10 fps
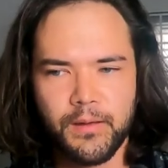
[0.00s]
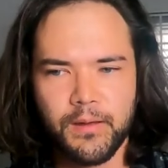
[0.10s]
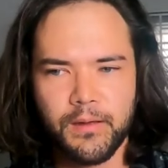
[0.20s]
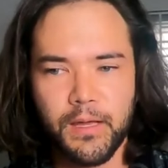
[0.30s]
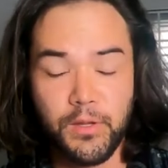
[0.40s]

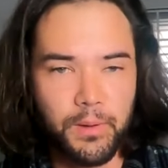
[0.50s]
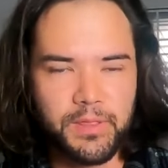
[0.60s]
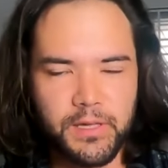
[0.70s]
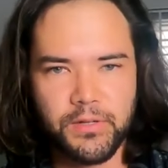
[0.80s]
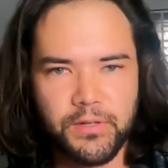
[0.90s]
And you might be
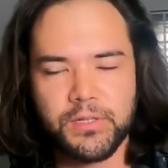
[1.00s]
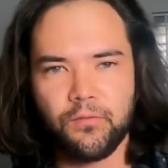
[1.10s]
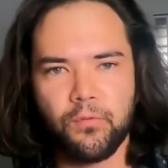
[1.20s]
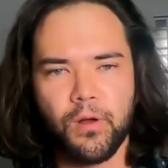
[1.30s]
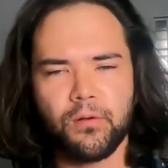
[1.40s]
thinking to yourself,
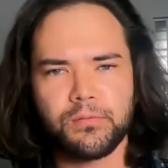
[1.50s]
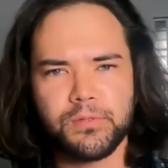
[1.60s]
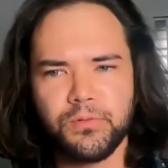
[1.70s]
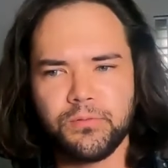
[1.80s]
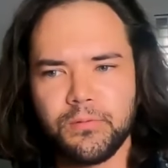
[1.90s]
well,
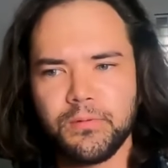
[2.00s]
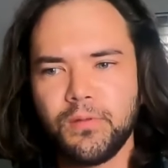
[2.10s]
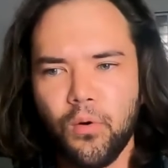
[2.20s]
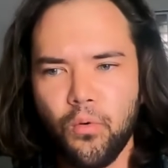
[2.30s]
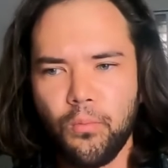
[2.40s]
dude, the
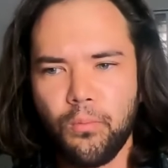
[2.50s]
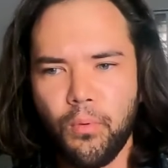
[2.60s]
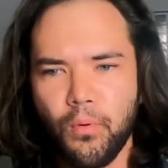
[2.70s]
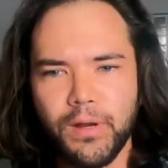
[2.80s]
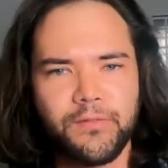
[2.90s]
whole
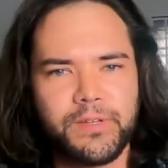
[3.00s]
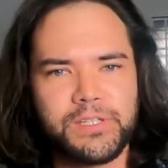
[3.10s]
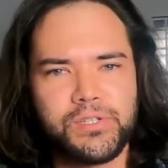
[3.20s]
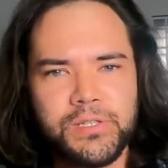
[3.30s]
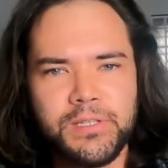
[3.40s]
point of a
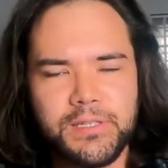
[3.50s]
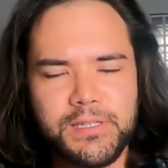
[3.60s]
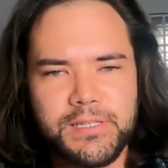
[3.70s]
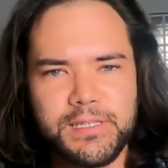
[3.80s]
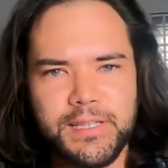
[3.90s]

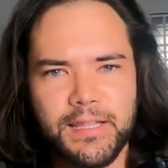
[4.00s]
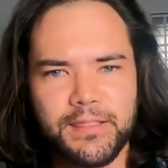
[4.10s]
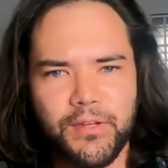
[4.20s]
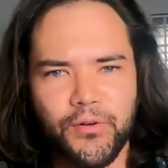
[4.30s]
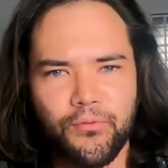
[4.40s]
genius is that
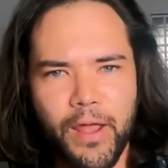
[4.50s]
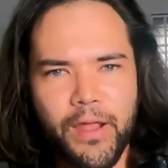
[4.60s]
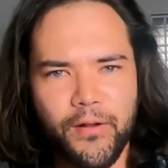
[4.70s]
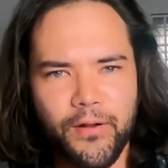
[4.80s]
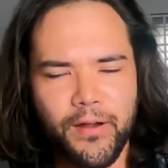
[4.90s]
they're
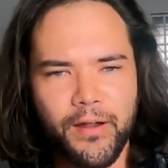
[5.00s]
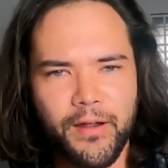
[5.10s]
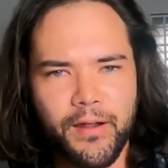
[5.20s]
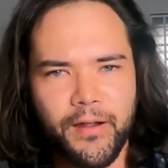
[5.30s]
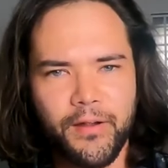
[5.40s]
rare
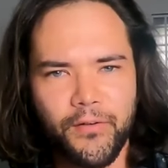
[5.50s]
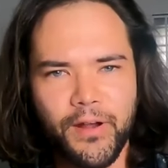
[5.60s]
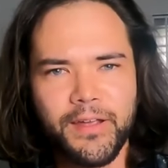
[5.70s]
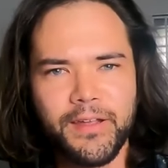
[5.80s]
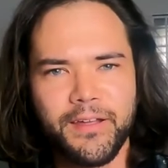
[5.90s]

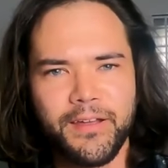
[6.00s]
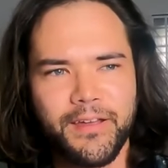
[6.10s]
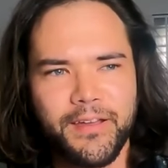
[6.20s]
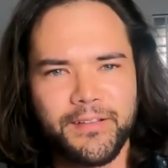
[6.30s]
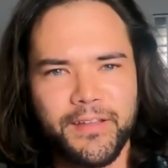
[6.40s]
right?
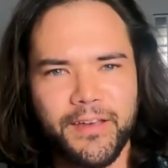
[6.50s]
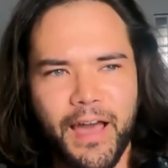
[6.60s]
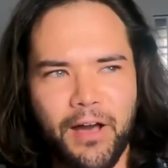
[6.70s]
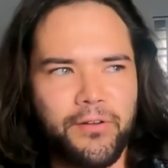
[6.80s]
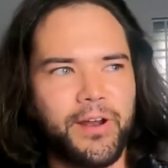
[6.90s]
Like,
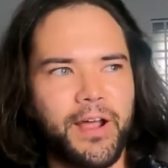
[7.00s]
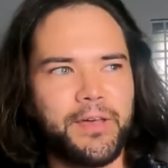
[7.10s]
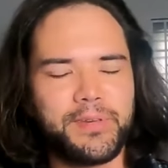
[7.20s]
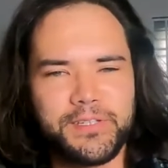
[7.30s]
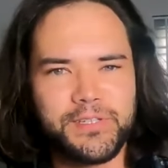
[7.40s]
how could I
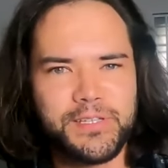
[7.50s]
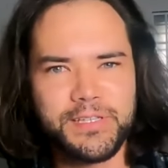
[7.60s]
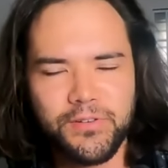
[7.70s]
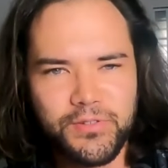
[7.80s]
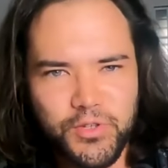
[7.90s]
be a genius? How
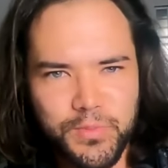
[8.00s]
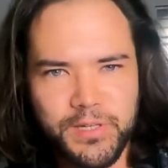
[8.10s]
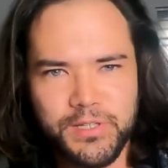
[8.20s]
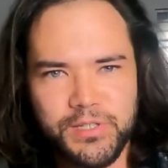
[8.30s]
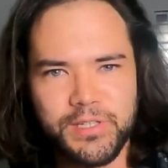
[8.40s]
could you be a
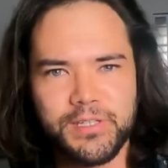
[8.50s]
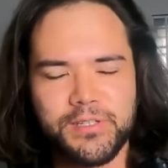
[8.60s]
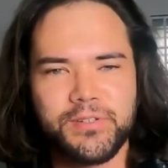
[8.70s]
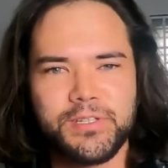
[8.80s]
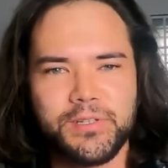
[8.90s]
genius? You're
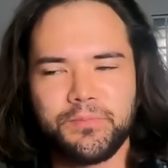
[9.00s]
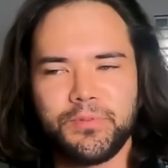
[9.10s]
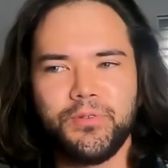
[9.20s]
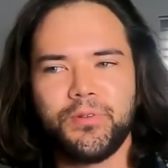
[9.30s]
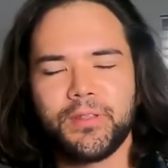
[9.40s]
just some
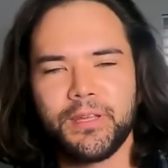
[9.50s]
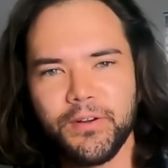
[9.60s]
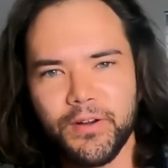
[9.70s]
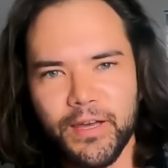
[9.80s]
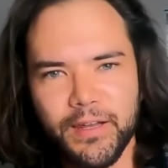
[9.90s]
dude on the
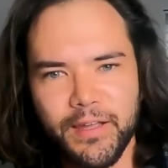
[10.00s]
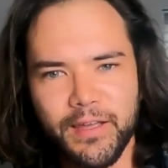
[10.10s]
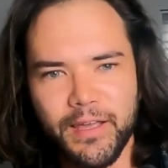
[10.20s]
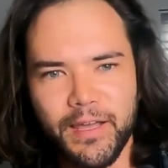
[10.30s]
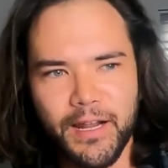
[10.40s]
internet,
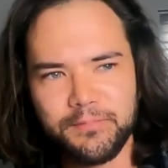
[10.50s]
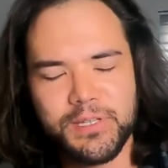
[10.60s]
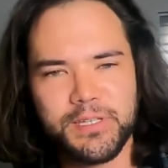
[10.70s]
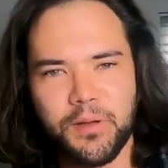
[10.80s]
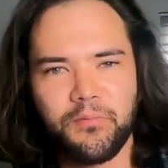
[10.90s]
and I'm
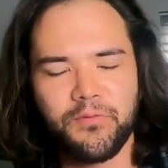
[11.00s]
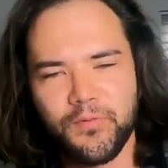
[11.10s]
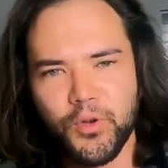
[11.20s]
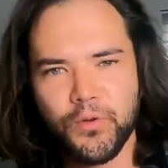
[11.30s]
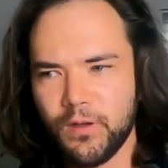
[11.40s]
just some
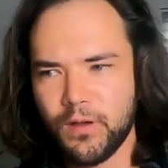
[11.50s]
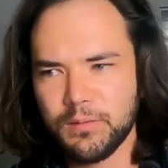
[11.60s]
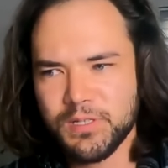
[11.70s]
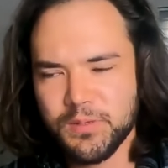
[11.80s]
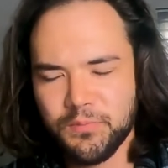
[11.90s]
view- I'm
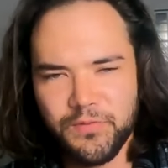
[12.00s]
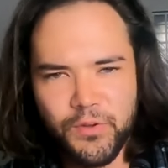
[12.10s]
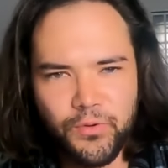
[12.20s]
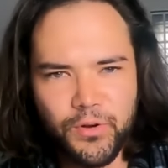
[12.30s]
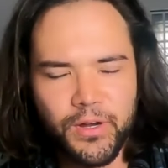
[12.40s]
just some
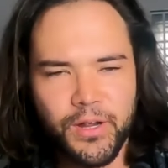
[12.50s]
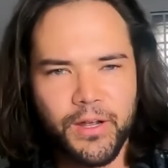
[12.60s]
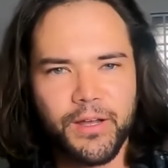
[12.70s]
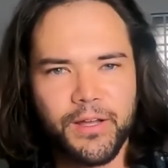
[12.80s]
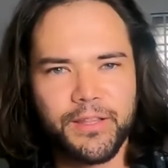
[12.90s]
viewer.
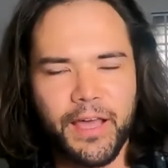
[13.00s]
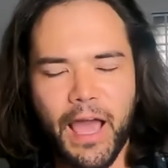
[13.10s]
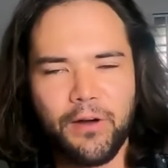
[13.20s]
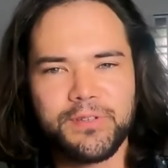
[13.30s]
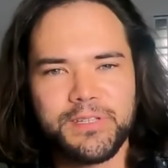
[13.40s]
Like,
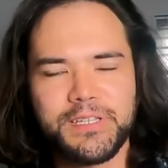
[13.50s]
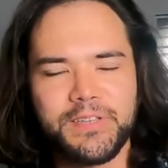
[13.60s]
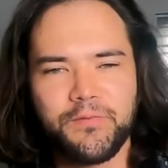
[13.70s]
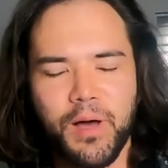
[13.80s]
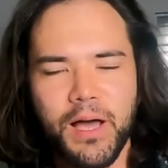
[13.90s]
how is this
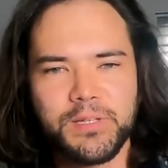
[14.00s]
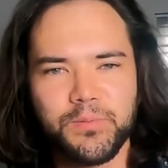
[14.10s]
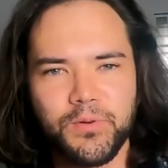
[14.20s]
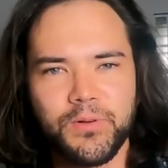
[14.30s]
even possible?